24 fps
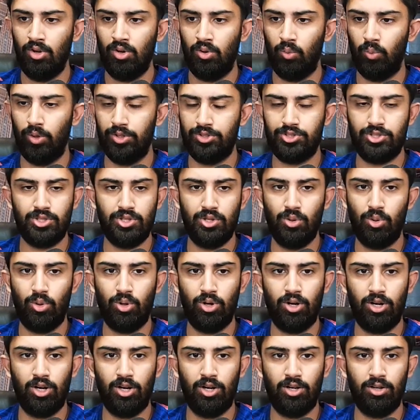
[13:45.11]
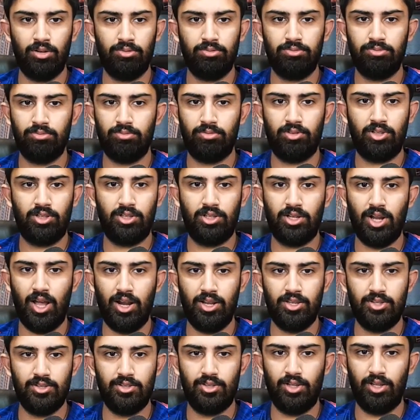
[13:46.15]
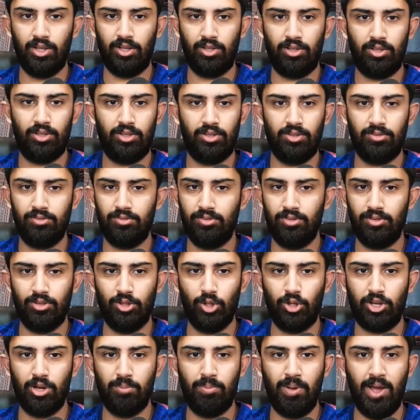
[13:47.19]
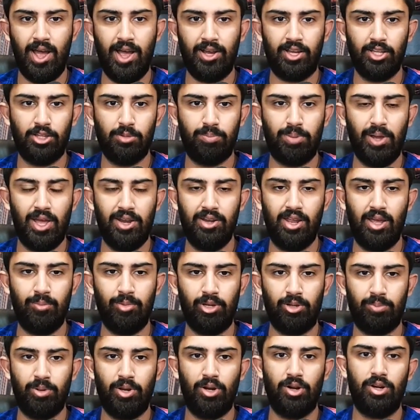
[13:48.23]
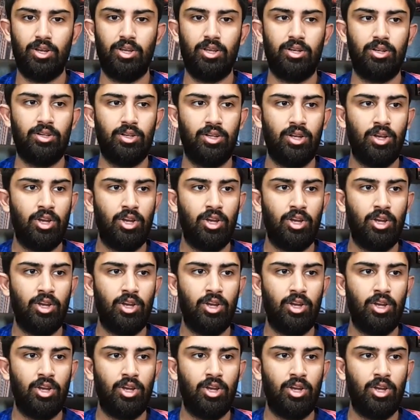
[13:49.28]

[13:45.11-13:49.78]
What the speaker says: what's your kind of like looking back at the pandemic period?